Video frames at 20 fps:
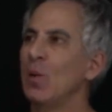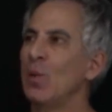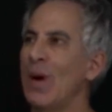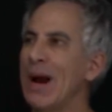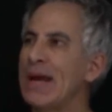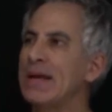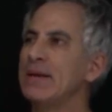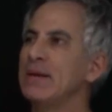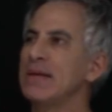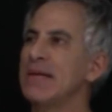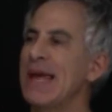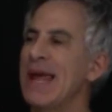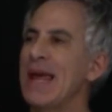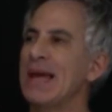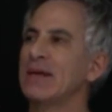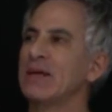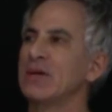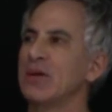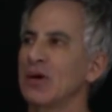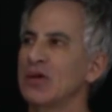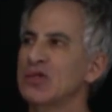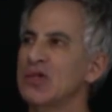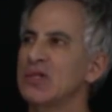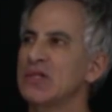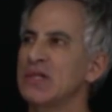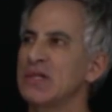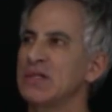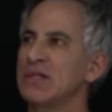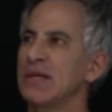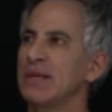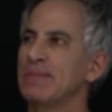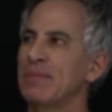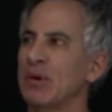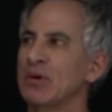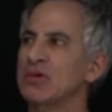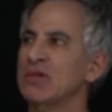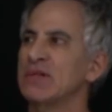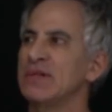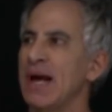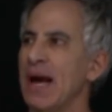When can narcissistic
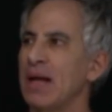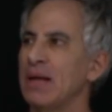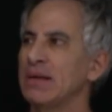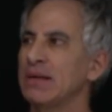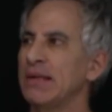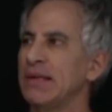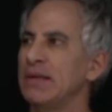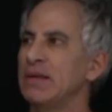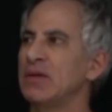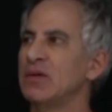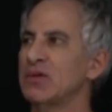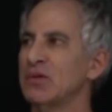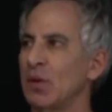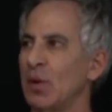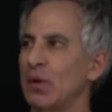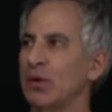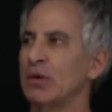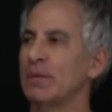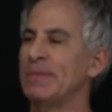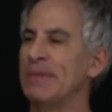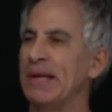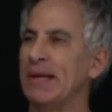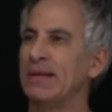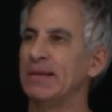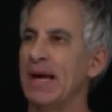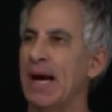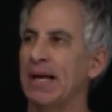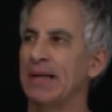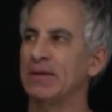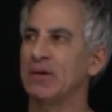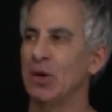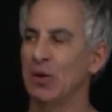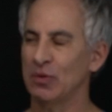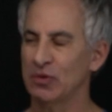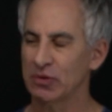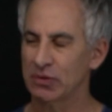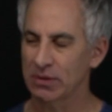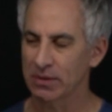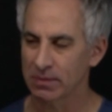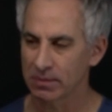personality disorder be
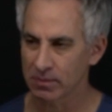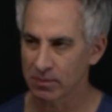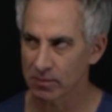diagnosed?